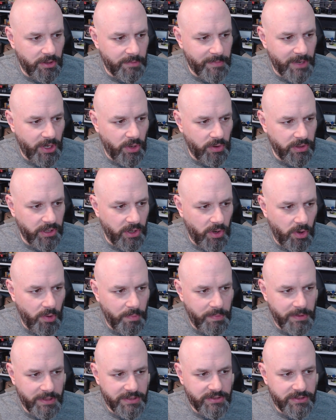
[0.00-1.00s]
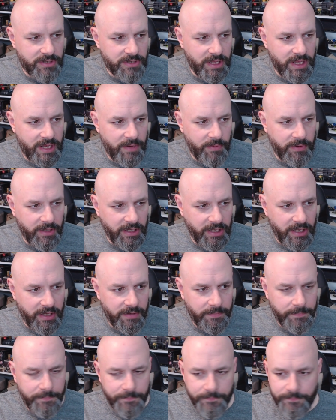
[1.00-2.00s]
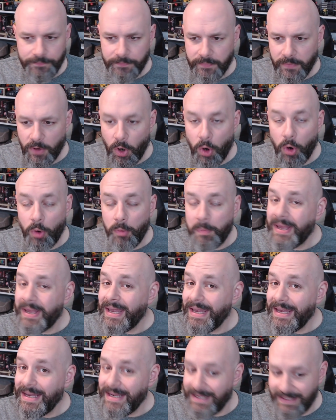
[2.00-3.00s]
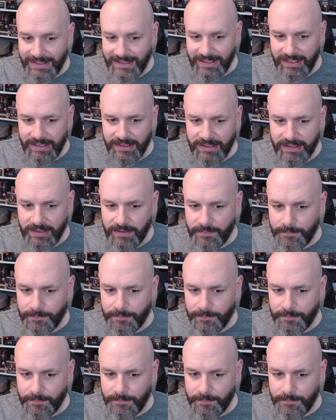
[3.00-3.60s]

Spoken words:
my only hope. Let's try that one again. OP Seat.